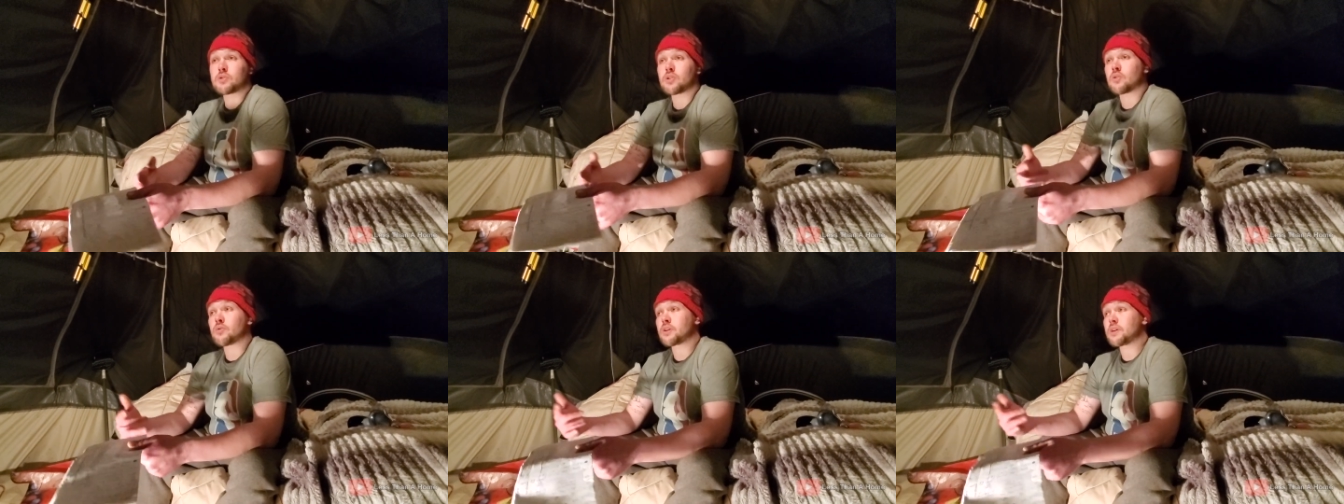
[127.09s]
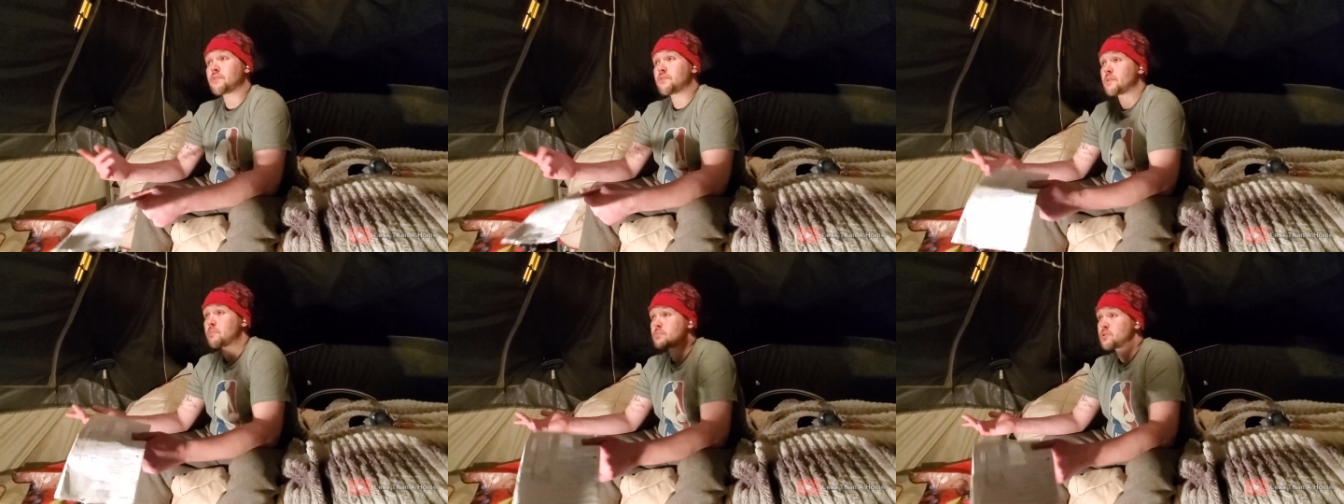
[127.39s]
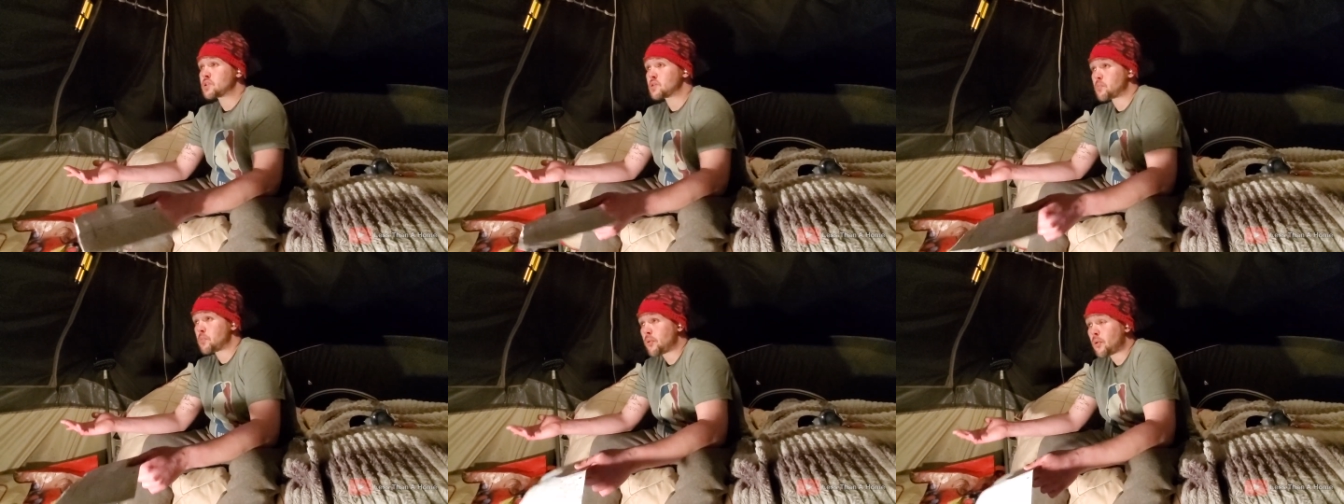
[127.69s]
don't give them
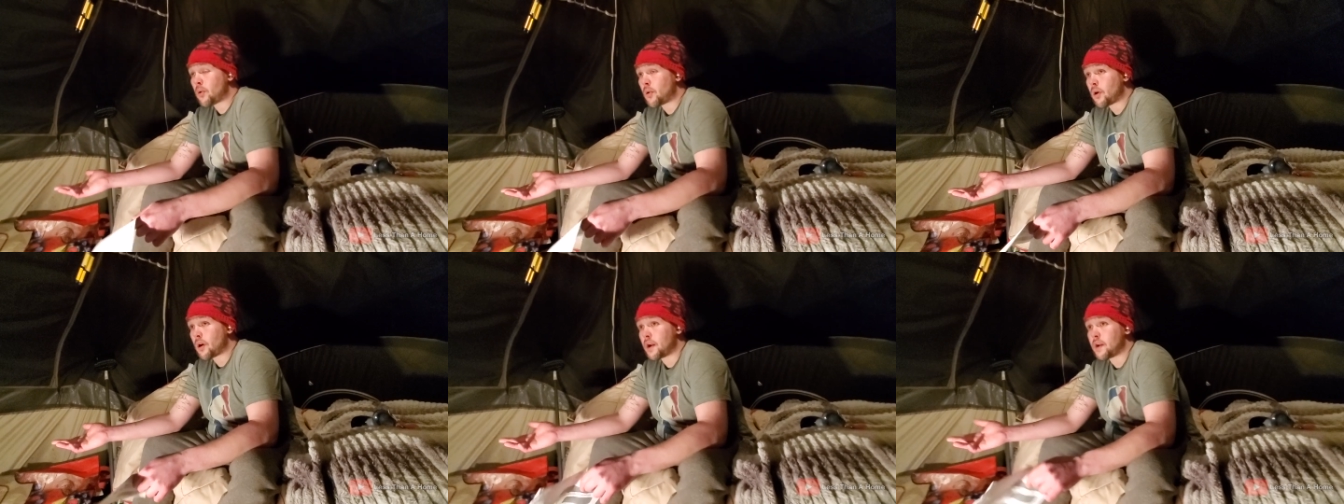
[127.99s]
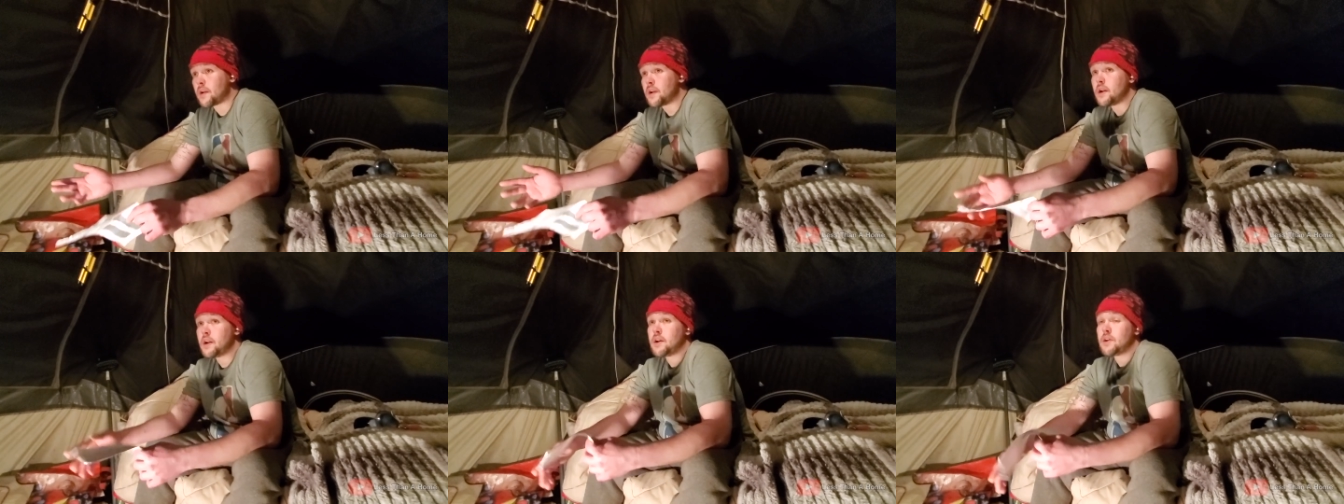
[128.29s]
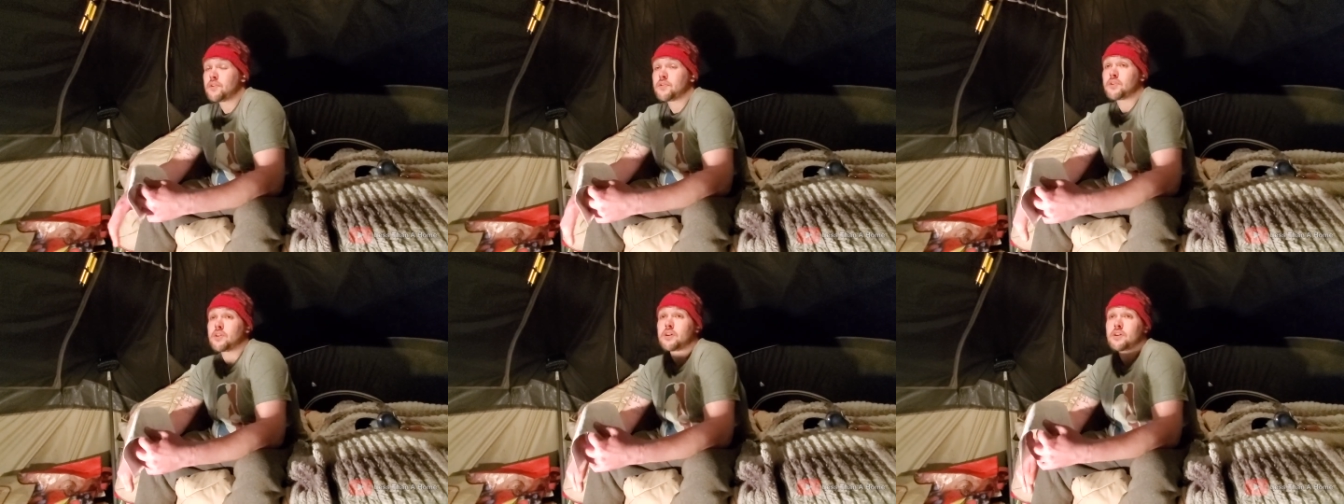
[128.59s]
support,
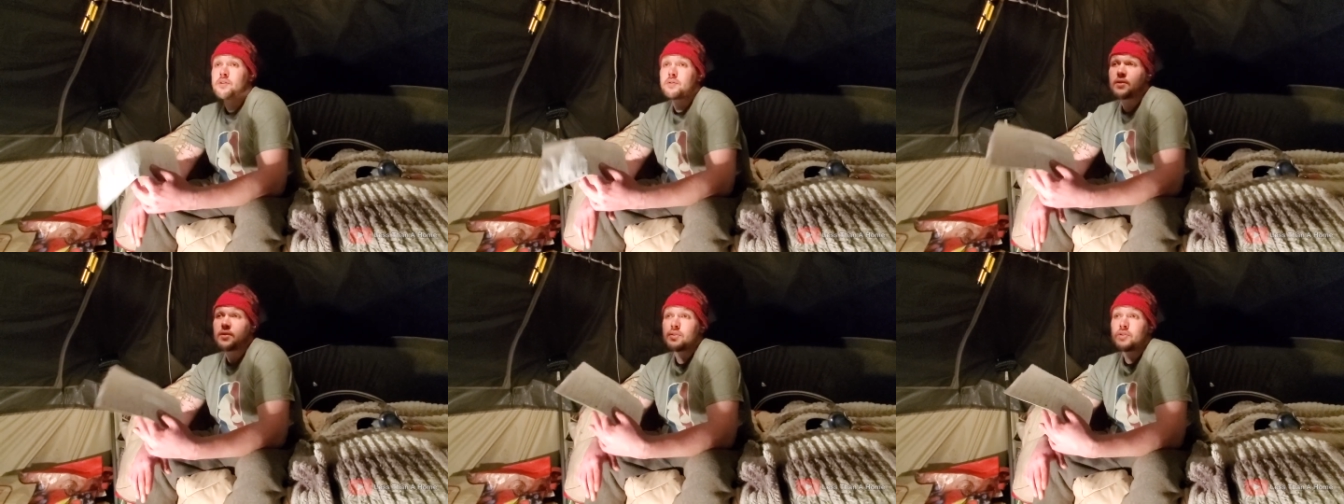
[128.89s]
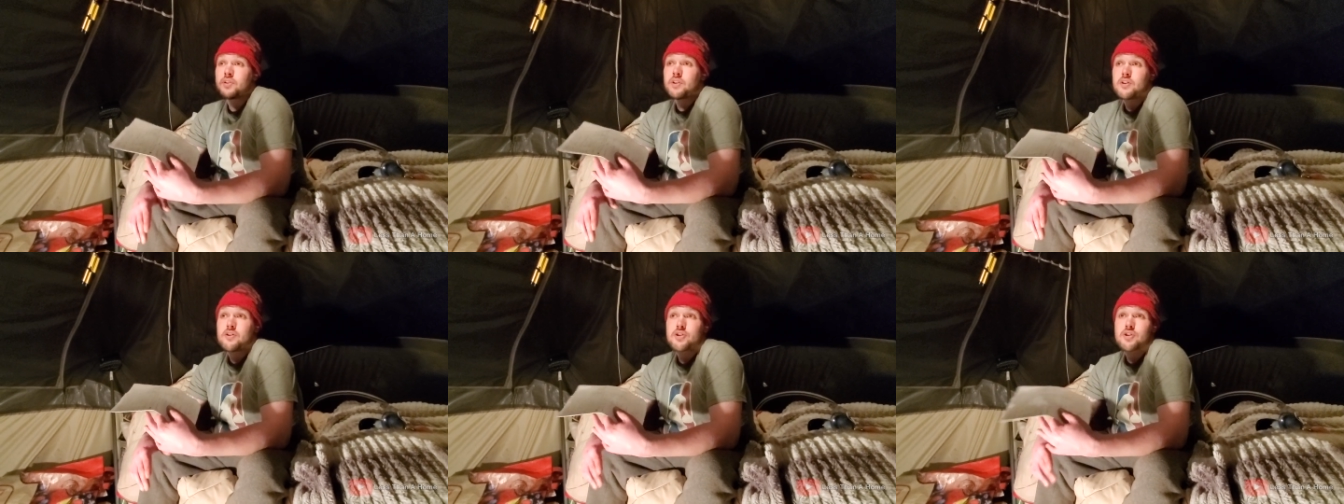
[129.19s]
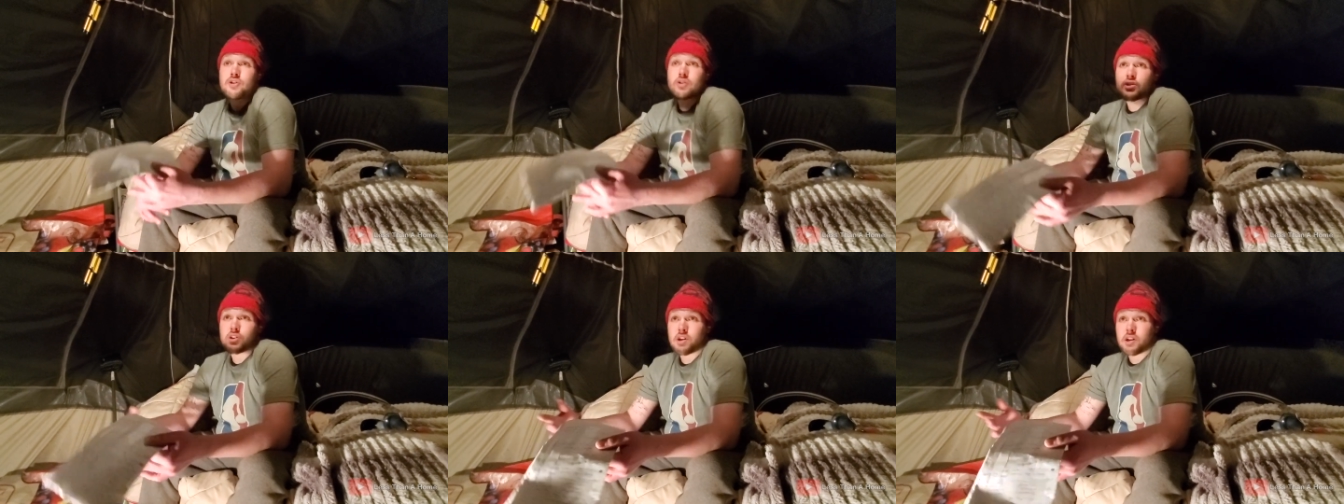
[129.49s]
they're, they're
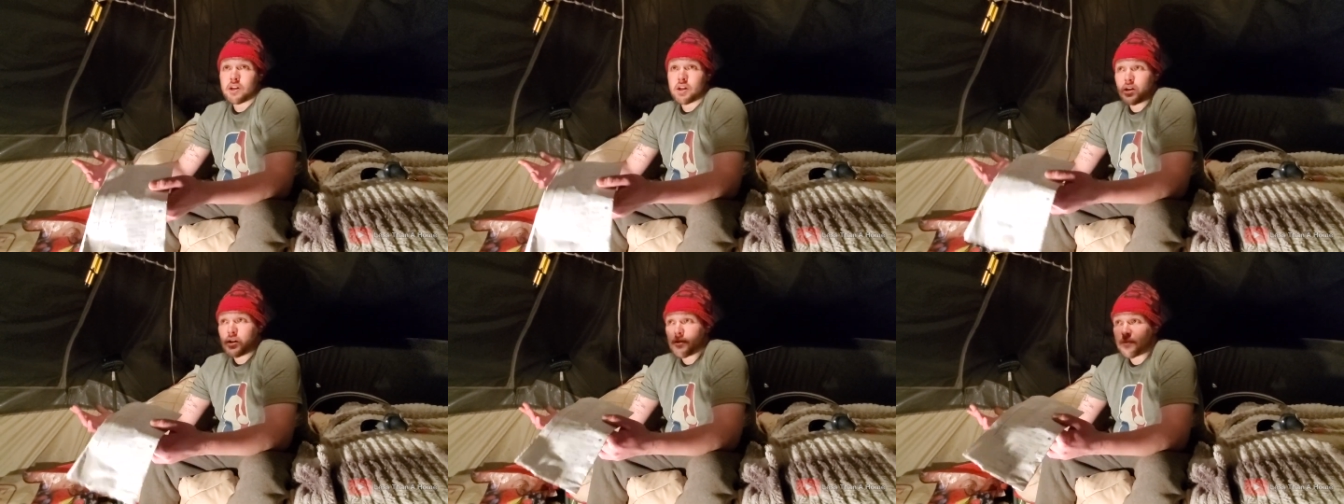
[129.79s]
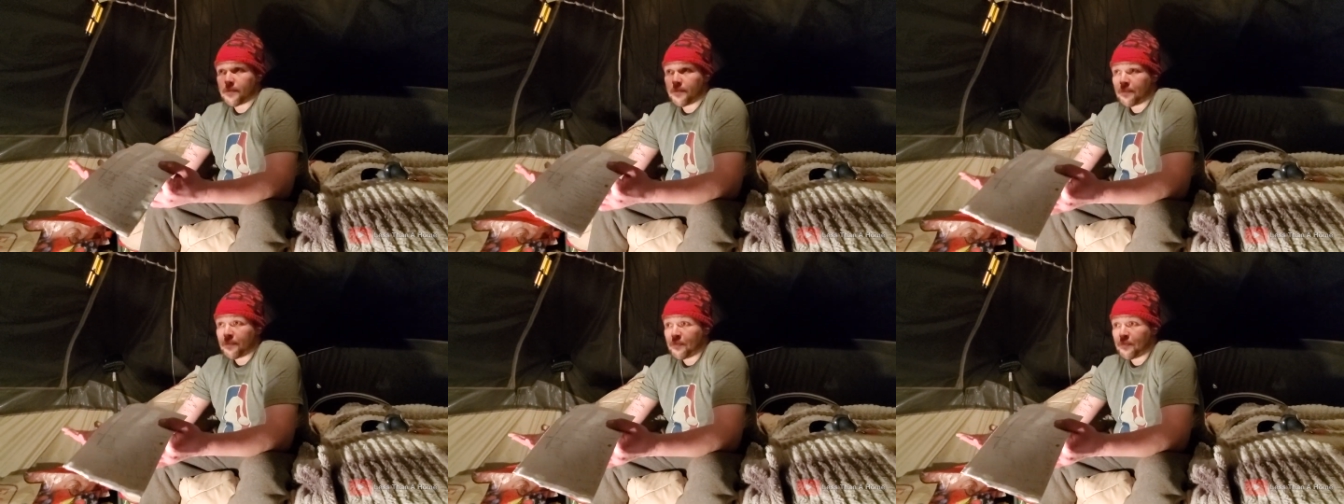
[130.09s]
just gonna